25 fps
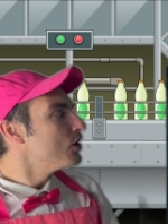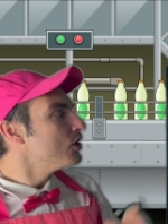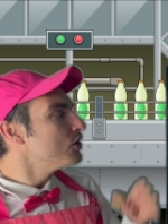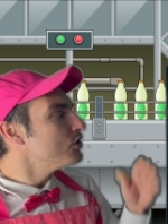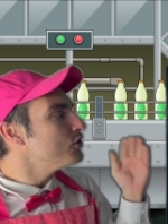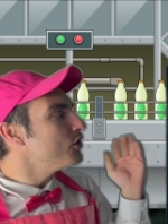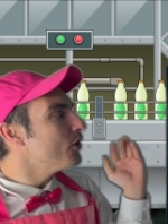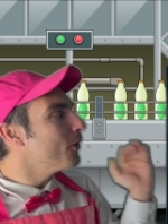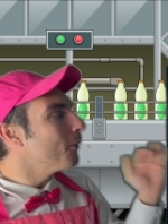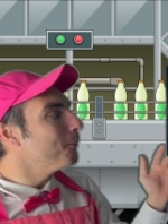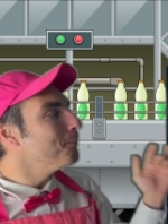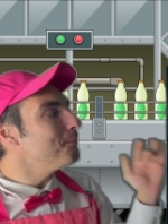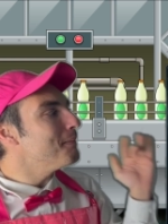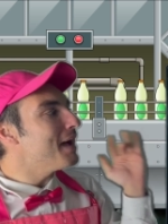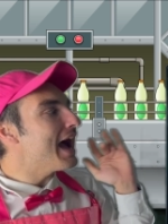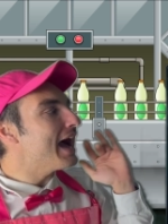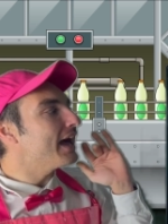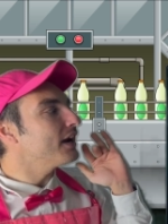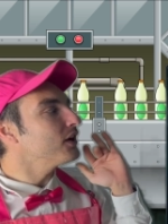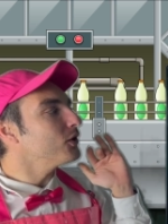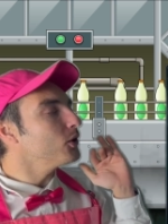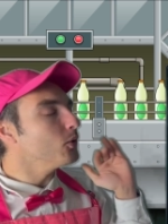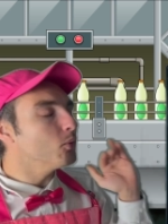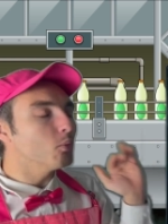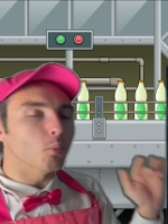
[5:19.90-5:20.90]
No
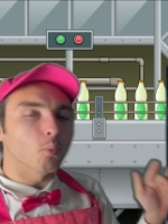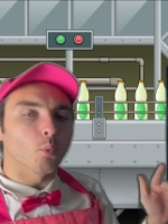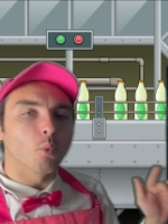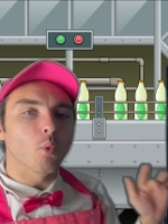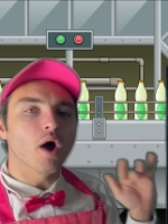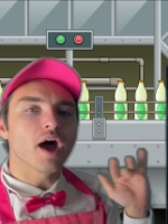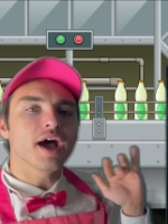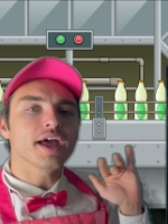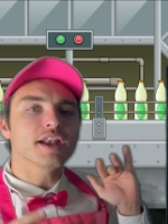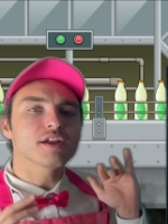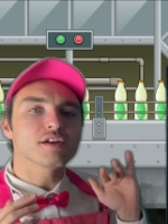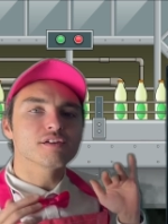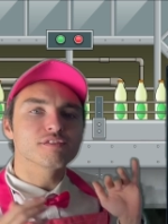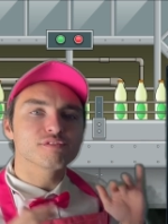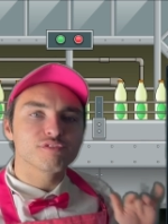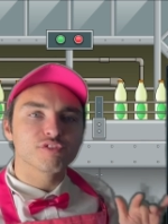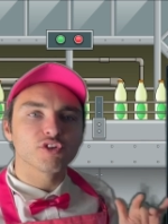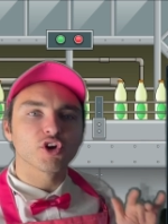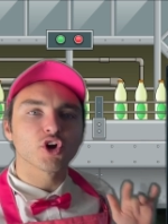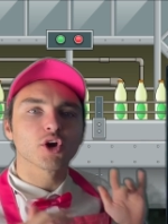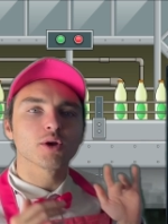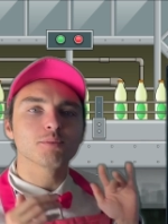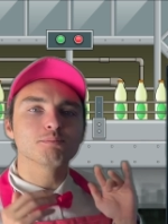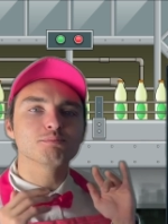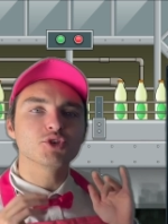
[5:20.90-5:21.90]
matter what
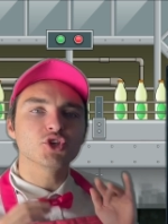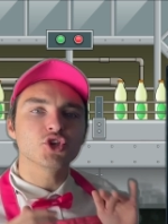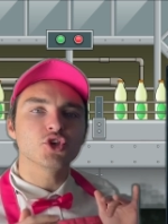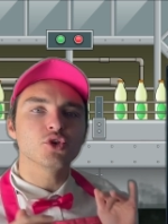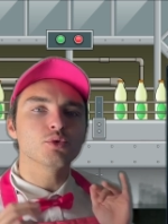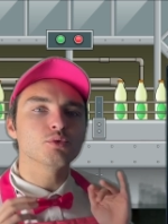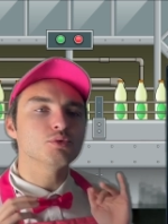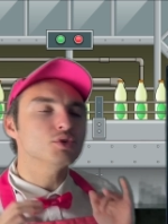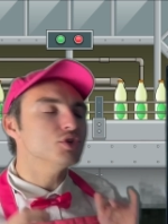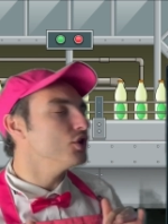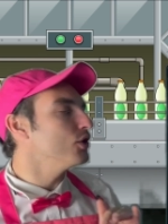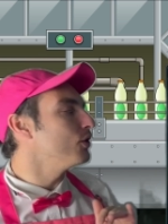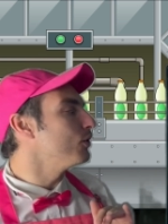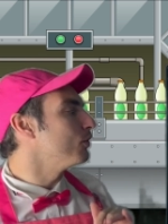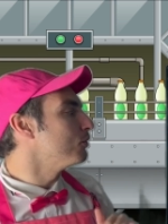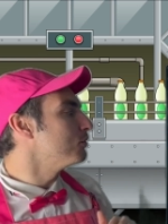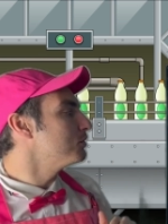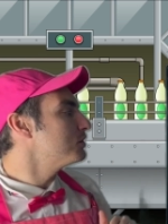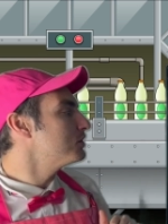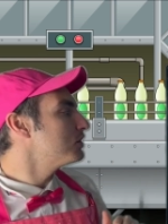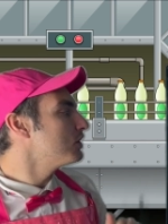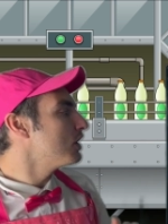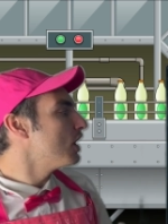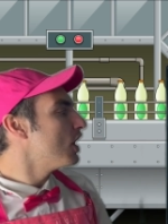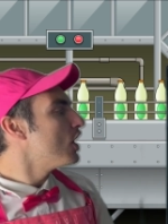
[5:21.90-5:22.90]
verb you
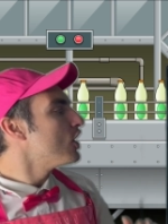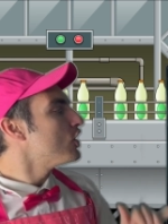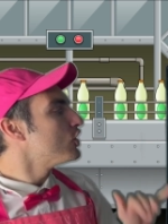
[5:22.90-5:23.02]
use,